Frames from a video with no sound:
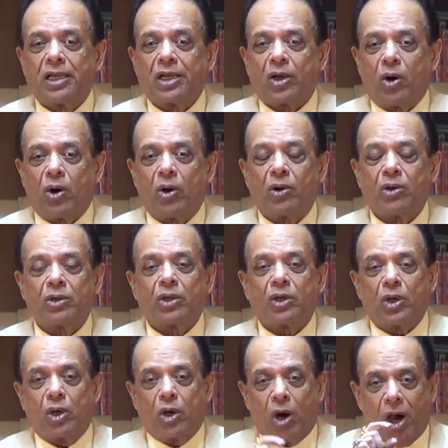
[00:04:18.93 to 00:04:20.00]
called
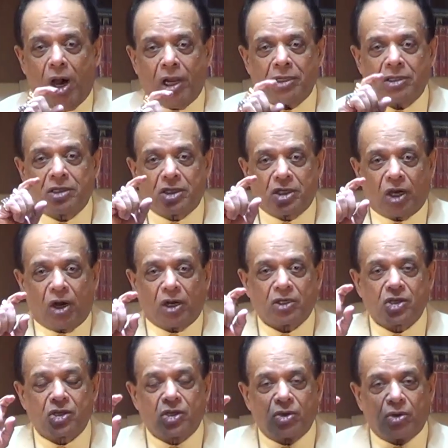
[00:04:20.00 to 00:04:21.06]
God
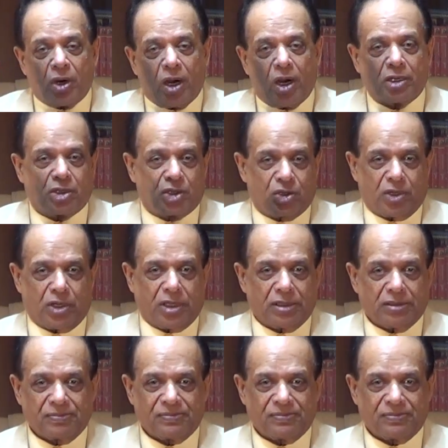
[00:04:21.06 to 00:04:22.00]
Talks to Arjuna.